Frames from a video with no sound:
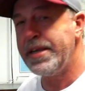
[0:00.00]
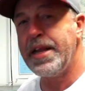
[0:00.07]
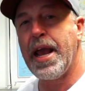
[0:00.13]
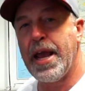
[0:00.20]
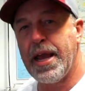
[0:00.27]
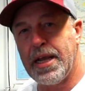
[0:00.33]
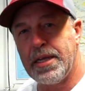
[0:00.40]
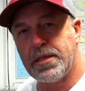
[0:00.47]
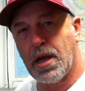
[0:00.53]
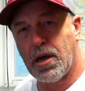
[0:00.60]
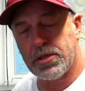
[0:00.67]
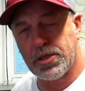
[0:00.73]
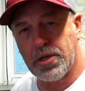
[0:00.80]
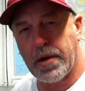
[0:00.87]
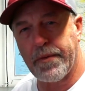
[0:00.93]
days,
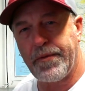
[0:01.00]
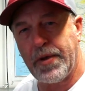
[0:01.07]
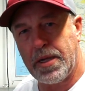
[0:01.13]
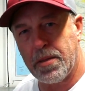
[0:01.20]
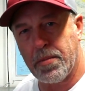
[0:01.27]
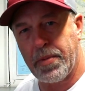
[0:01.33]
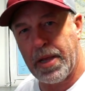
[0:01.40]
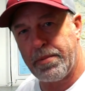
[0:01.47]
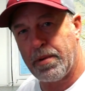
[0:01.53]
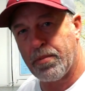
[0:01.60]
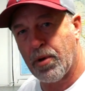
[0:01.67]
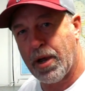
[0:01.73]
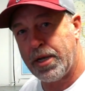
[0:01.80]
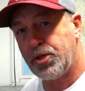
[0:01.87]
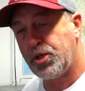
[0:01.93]
I'll start feeding them baby
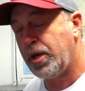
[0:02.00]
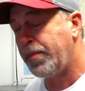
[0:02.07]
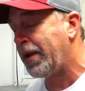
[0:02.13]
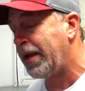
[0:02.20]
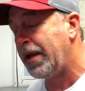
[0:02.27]
brine shrimp. And